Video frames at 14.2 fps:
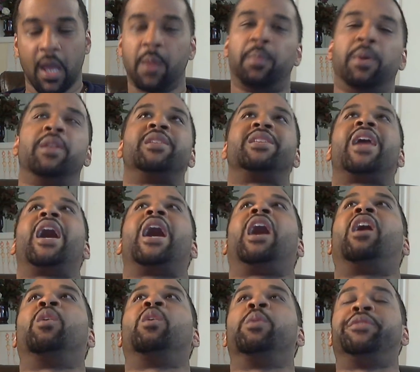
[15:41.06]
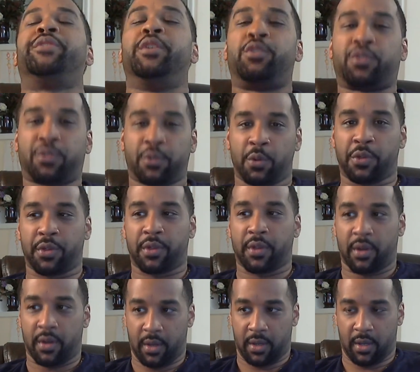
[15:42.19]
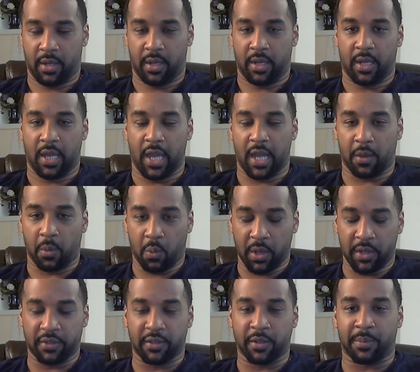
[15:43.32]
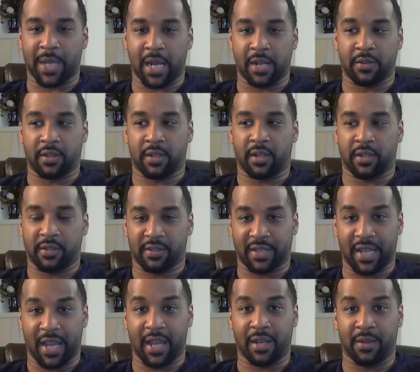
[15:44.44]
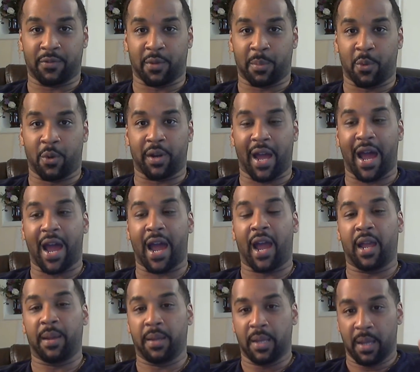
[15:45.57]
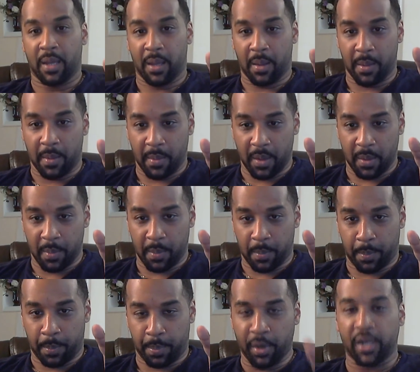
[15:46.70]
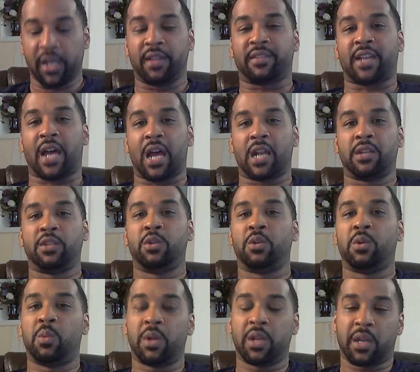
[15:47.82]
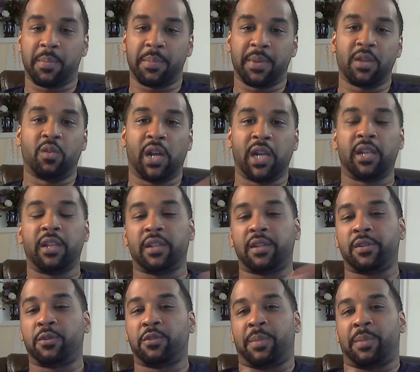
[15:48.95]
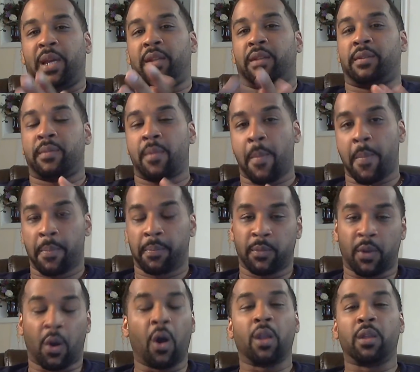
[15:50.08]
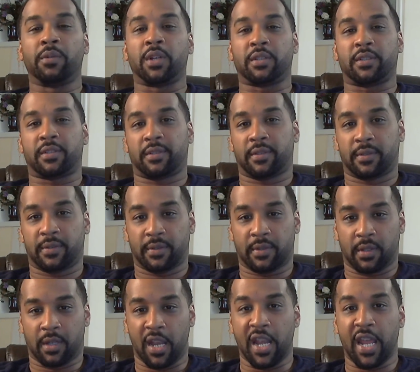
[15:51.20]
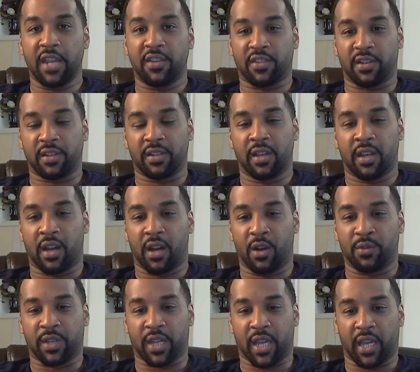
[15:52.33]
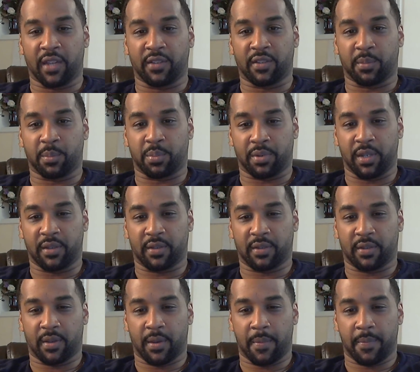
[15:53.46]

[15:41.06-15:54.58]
But now, with the truth and the wisdom, knowledge, and understanding from on high put inside of you, we can be greater than those men. All of us. A nation of kings and priests.